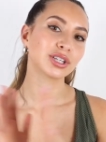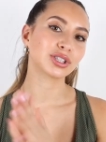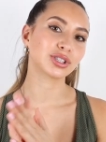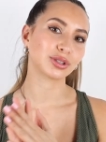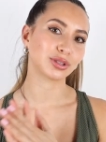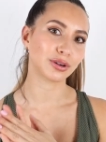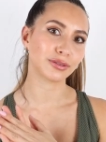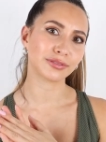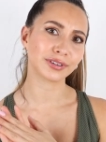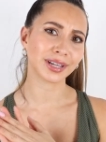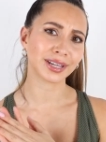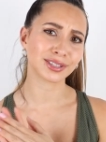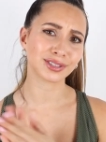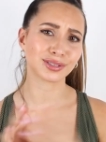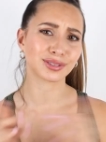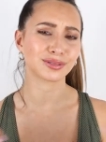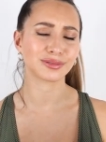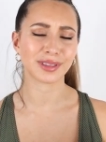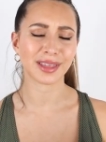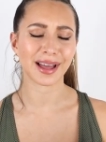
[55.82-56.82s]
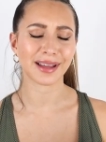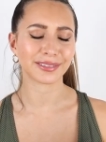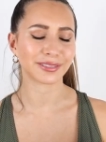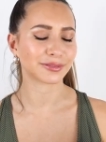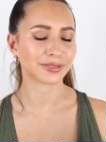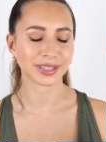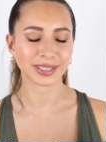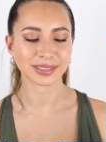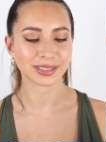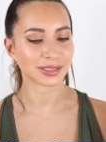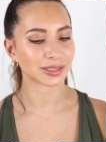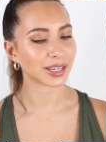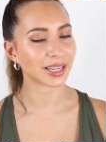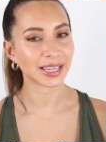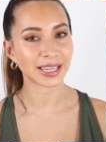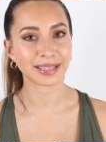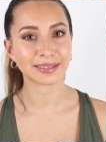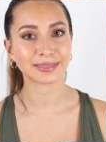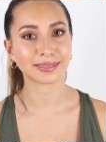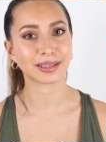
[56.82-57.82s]
So don't forget to do that. Don't forget to
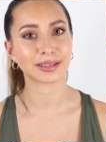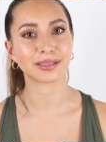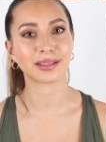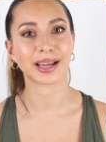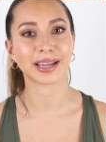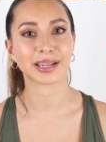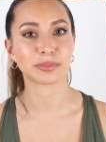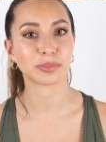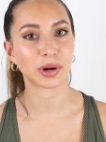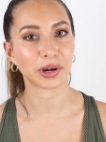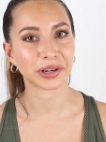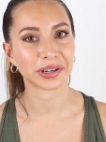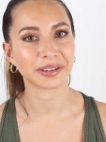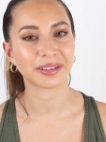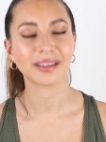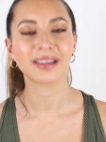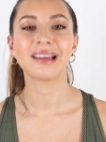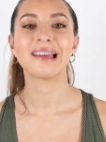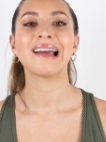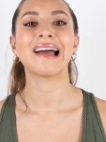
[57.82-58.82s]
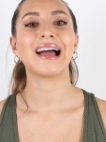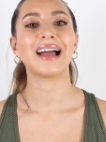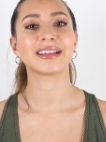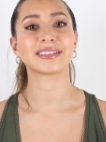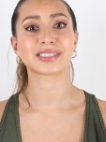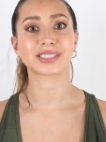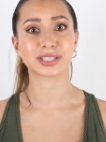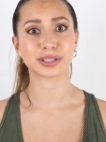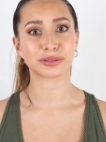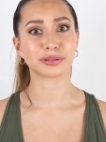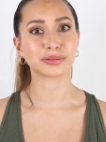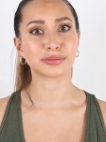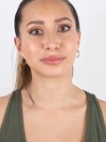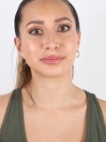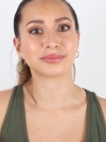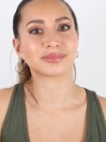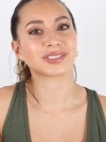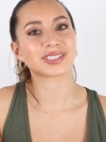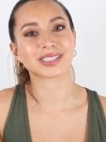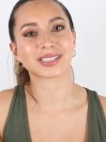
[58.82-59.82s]
hit the like button and to
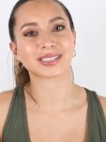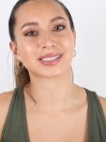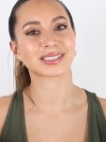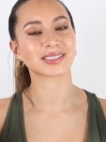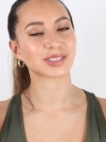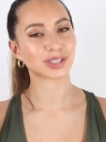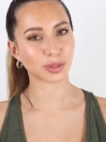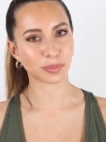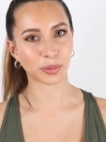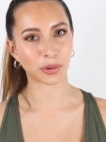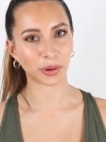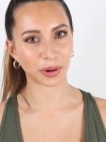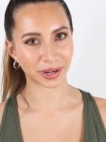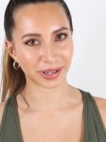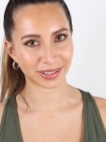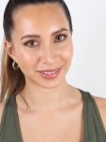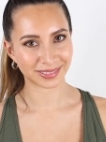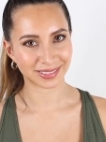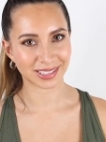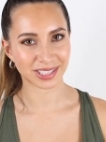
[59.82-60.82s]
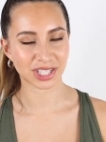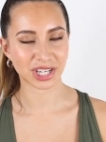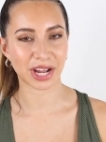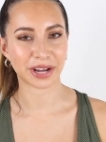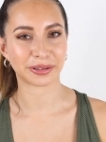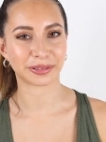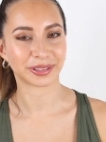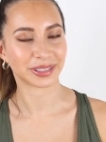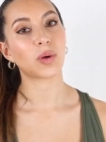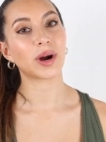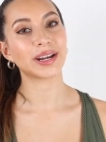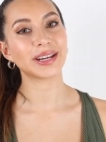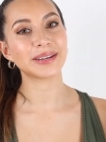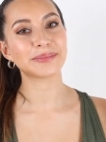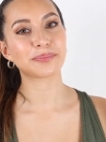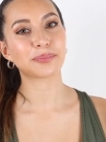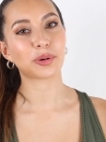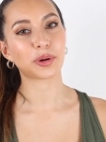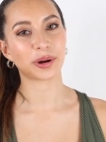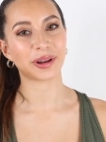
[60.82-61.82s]
just support the channel. One
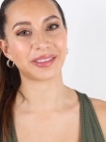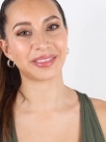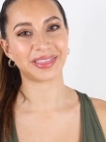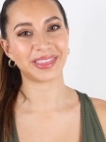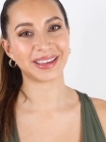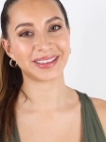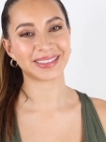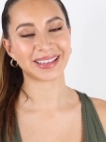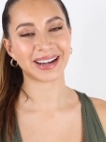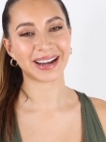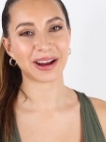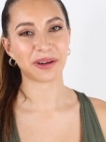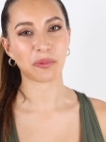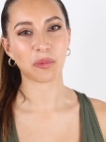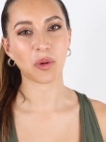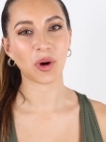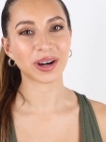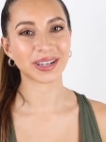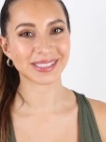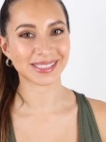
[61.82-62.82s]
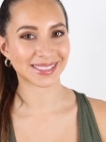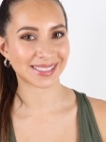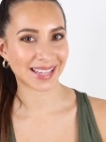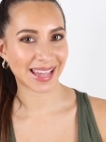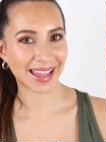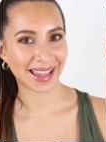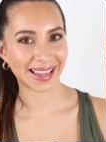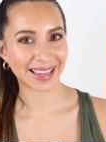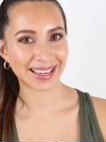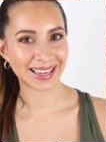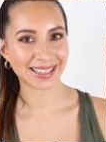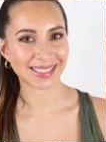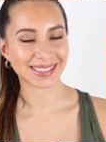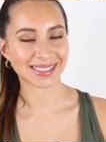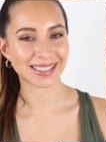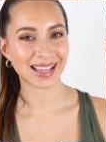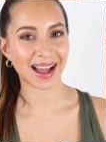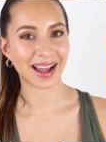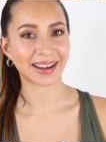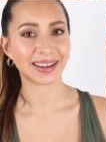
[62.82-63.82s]
important thing that I want to say is
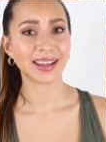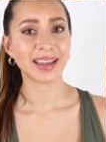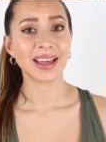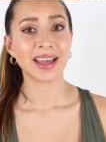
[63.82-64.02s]
that